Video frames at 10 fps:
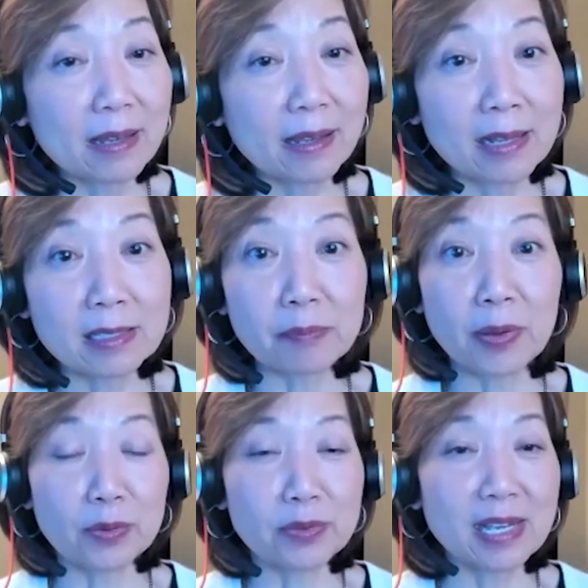I
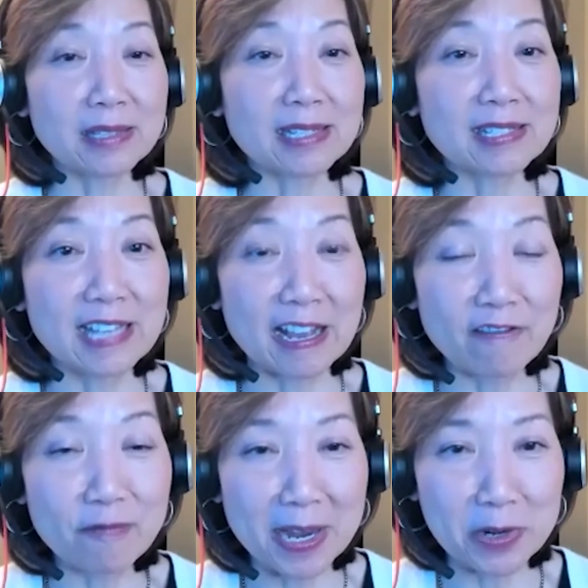suppose, as a
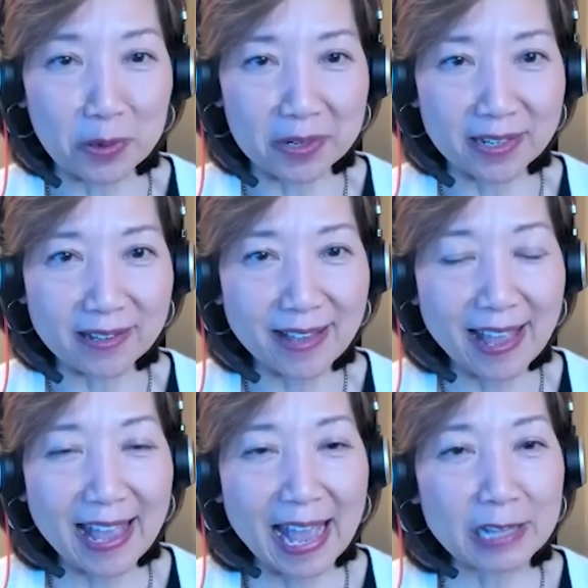safe minority.
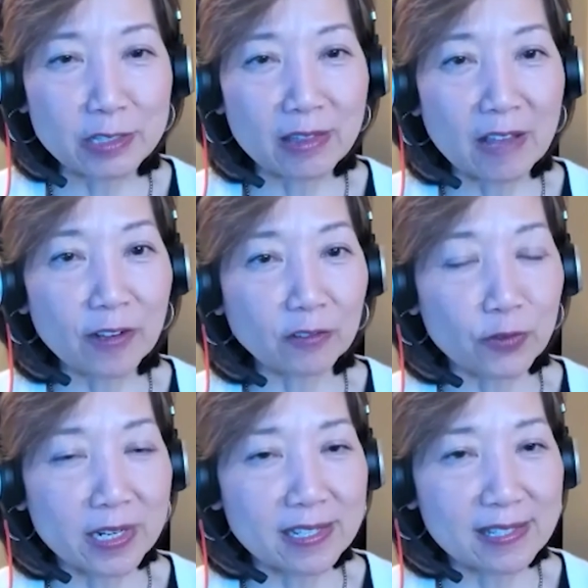And so they felt
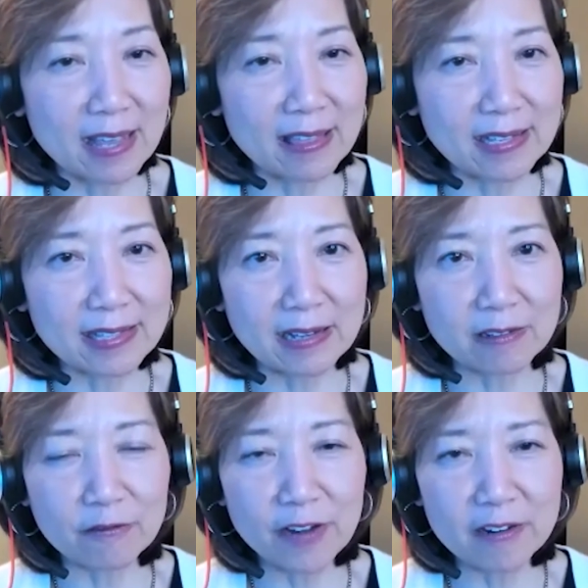free to say these things
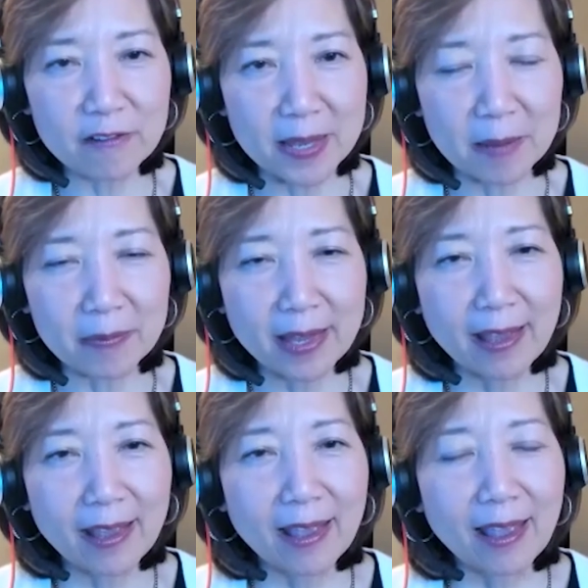in front of me.
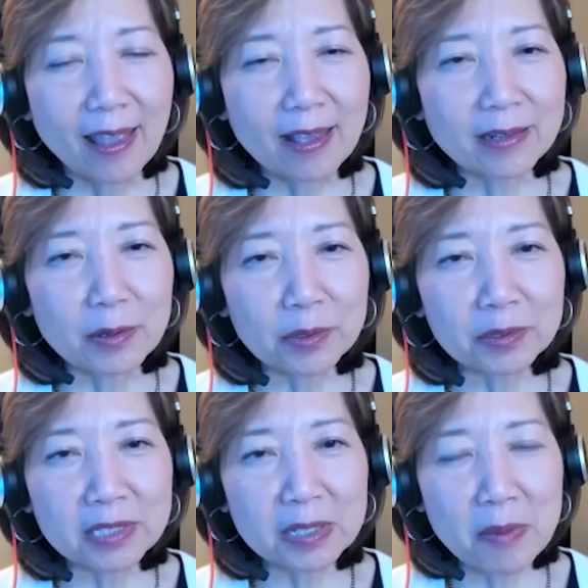And
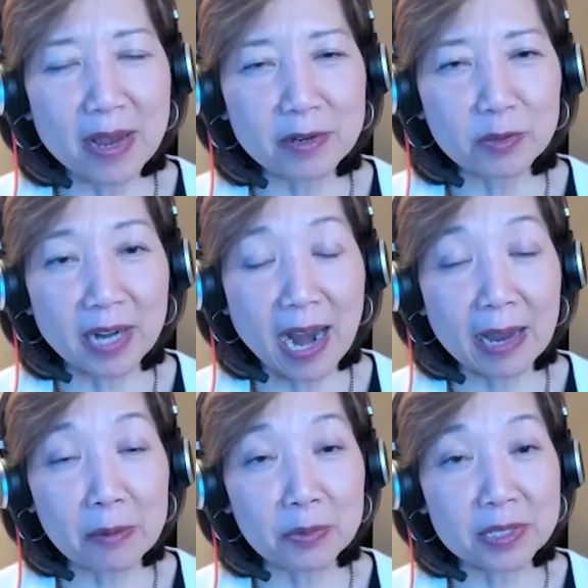early in my
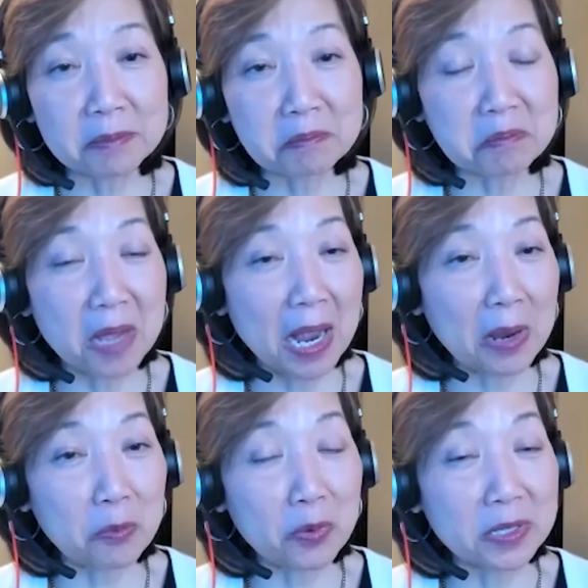career, I
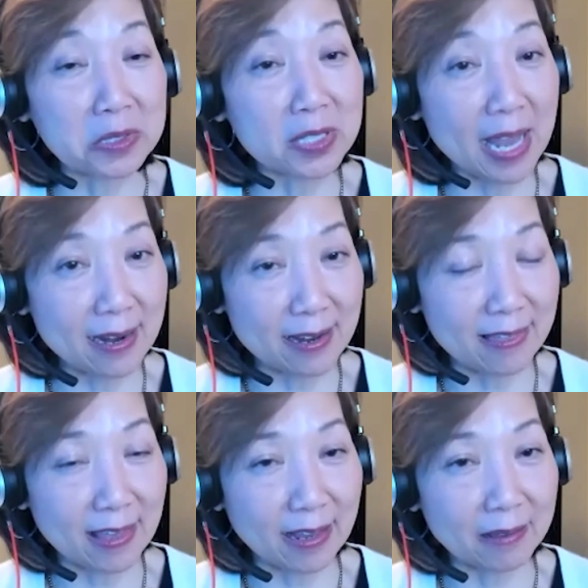wouldn't
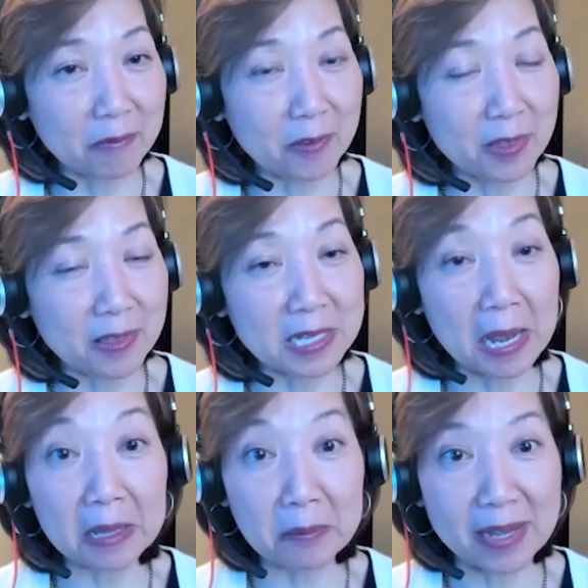say anything,
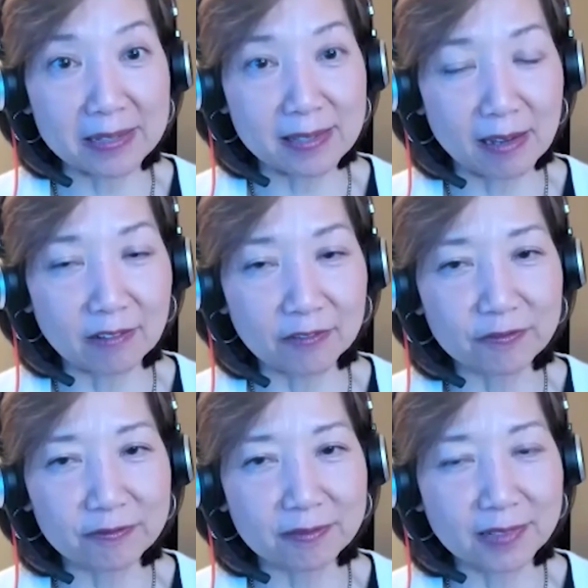telling
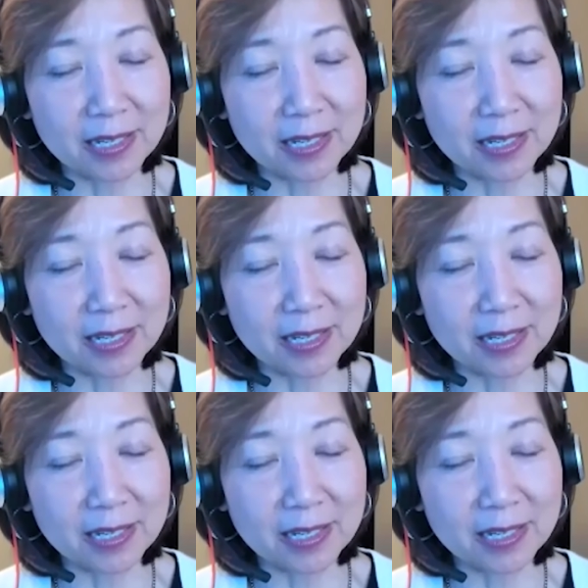myself